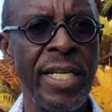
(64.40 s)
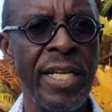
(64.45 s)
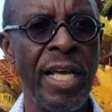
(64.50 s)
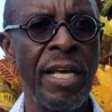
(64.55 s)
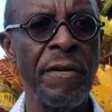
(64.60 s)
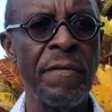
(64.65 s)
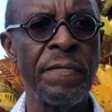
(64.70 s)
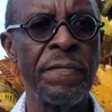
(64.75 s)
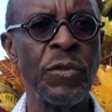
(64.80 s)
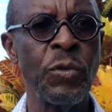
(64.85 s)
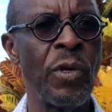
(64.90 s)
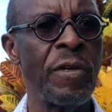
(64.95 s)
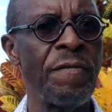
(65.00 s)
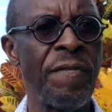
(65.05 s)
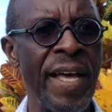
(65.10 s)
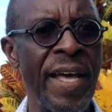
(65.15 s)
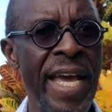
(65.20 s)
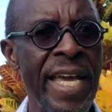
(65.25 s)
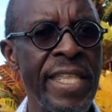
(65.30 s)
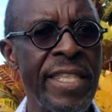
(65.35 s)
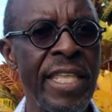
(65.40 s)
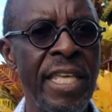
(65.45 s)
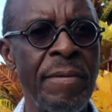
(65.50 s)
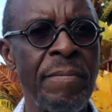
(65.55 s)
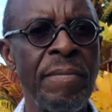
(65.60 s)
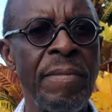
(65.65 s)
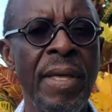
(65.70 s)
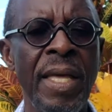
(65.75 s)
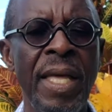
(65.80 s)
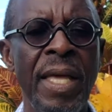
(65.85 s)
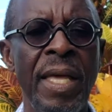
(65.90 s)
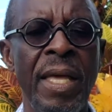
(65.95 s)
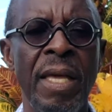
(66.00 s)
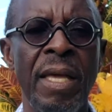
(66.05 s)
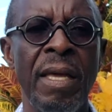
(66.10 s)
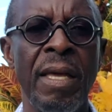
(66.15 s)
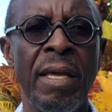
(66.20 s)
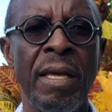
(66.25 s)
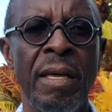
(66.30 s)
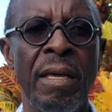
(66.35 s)
enough to advise him
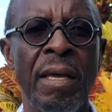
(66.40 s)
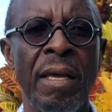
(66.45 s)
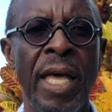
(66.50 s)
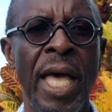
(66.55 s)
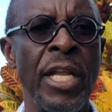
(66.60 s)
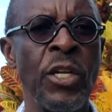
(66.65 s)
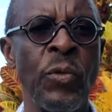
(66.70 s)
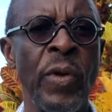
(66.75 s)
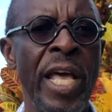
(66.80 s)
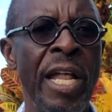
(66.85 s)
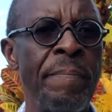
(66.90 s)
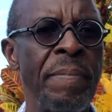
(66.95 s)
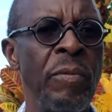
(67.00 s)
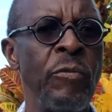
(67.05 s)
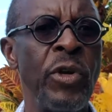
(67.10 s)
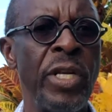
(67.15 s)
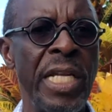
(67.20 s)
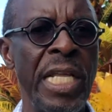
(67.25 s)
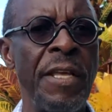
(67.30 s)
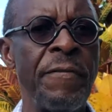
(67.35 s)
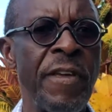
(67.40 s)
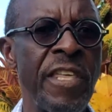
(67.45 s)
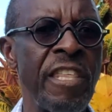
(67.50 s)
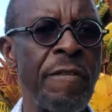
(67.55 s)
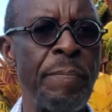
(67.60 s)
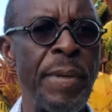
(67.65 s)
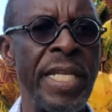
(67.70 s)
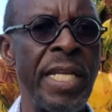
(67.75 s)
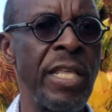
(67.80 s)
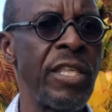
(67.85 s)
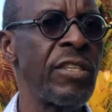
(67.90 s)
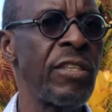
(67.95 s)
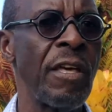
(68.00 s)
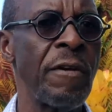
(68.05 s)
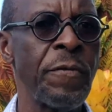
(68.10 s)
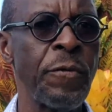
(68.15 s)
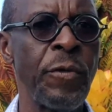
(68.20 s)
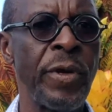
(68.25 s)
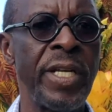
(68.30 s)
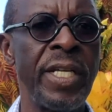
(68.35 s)
and to help him relieve his pain and
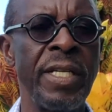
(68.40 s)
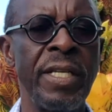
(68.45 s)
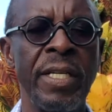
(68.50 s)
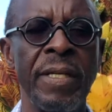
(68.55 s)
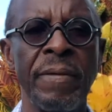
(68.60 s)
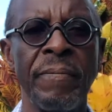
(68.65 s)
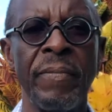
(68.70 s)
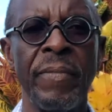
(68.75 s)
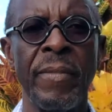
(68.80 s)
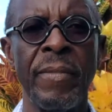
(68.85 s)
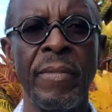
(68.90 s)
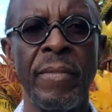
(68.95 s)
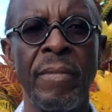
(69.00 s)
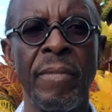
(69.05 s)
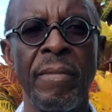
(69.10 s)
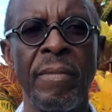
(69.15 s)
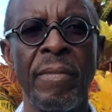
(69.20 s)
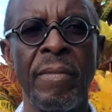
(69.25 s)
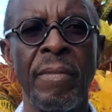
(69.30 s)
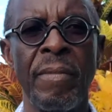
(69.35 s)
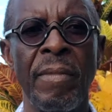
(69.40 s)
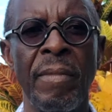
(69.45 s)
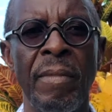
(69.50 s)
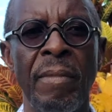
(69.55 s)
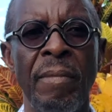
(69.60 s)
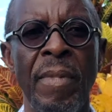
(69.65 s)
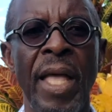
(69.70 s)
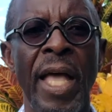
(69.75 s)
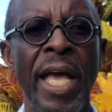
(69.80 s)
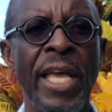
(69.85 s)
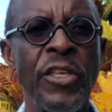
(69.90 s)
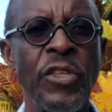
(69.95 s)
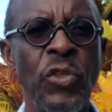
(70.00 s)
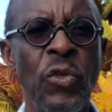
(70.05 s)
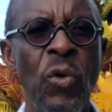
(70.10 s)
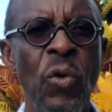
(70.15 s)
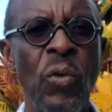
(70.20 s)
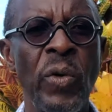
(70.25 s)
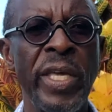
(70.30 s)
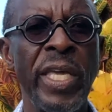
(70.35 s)
suffering. And
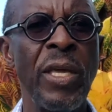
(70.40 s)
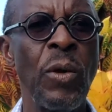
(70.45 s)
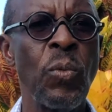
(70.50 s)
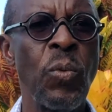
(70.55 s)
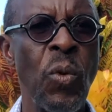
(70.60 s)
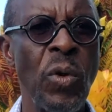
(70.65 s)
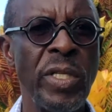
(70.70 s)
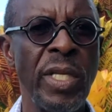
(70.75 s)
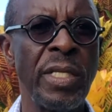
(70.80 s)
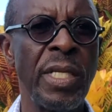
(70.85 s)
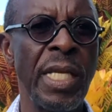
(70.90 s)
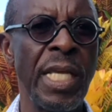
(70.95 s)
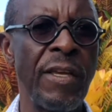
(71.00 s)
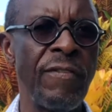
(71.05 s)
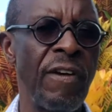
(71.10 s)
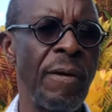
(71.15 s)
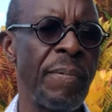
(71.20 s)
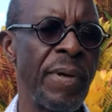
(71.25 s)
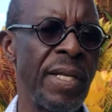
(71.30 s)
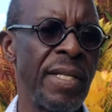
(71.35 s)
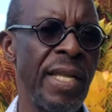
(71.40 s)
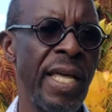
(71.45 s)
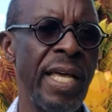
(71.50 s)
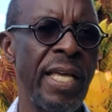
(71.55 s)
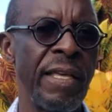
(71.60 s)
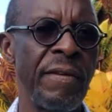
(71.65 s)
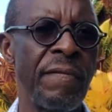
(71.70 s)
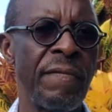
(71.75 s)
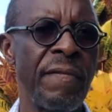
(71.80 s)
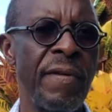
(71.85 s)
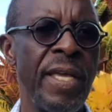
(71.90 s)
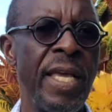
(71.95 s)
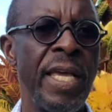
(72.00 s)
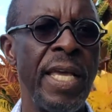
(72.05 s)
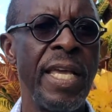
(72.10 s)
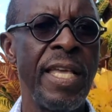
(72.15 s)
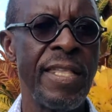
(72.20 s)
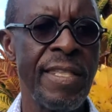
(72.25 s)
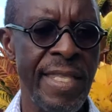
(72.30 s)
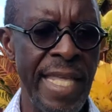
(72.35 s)
so he wanted to give up on life.
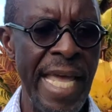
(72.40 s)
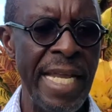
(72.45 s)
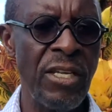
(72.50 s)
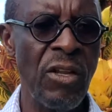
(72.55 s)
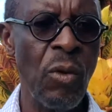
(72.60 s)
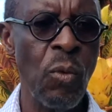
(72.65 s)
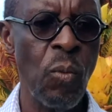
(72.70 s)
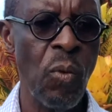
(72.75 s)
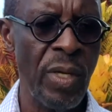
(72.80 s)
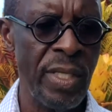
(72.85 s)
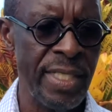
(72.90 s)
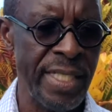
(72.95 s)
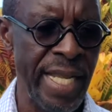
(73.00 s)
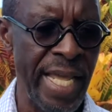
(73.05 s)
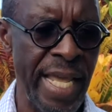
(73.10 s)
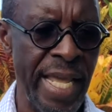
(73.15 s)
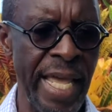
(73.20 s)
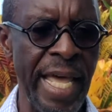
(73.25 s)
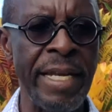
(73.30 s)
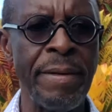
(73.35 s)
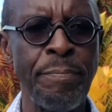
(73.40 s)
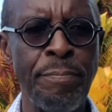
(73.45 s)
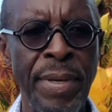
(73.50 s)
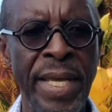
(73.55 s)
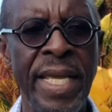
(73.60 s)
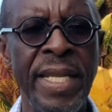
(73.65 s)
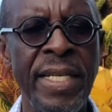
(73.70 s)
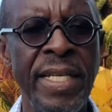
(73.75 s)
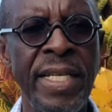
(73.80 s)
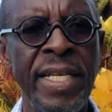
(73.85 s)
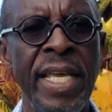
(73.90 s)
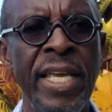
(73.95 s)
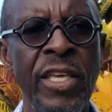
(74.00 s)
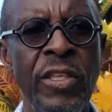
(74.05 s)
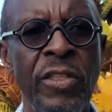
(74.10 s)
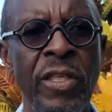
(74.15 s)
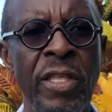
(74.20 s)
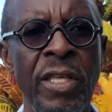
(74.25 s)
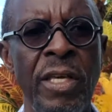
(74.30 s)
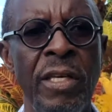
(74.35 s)
He sat down one day and penned
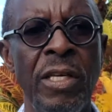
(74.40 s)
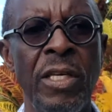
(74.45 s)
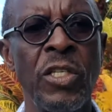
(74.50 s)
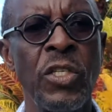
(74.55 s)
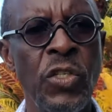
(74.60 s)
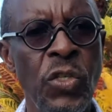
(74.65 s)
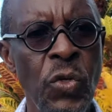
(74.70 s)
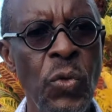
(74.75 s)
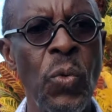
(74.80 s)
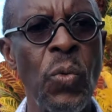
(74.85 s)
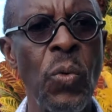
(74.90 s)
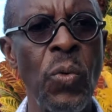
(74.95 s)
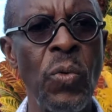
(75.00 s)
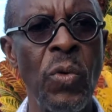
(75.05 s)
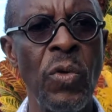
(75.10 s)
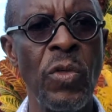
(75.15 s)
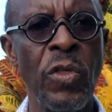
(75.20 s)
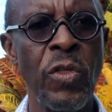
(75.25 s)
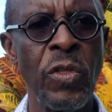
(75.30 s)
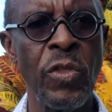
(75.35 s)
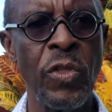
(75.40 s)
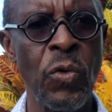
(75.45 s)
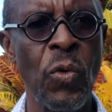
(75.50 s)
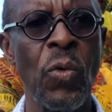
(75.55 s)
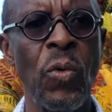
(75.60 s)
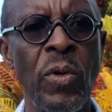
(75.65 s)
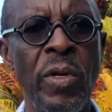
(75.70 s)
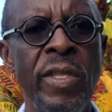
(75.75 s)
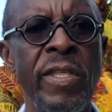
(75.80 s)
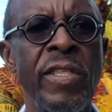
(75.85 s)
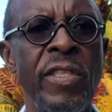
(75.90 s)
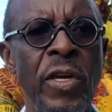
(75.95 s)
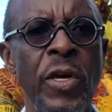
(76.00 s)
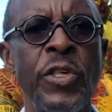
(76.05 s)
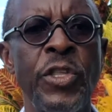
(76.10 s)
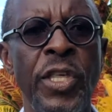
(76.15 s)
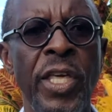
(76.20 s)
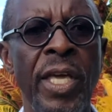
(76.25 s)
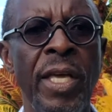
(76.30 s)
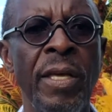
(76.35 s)
these two
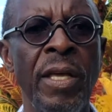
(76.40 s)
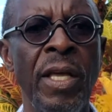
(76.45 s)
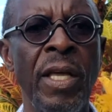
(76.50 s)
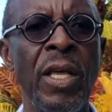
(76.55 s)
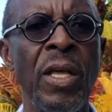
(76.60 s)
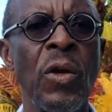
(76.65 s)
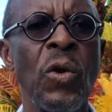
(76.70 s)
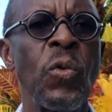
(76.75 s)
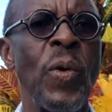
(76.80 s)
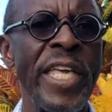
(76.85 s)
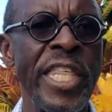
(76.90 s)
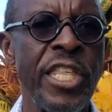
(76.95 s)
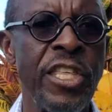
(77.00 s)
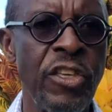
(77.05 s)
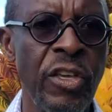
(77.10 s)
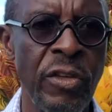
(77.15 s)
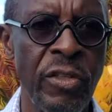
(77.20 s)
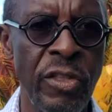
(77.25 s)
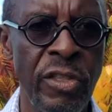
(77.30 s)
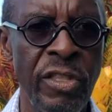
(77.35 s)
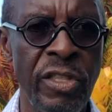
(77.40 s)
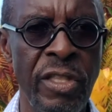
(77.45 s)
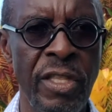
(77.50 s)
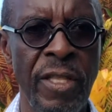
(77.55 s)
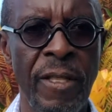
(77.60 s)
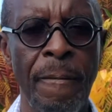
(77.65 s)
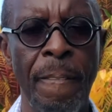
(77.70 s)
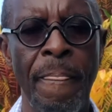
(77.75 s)
soul-searching questions.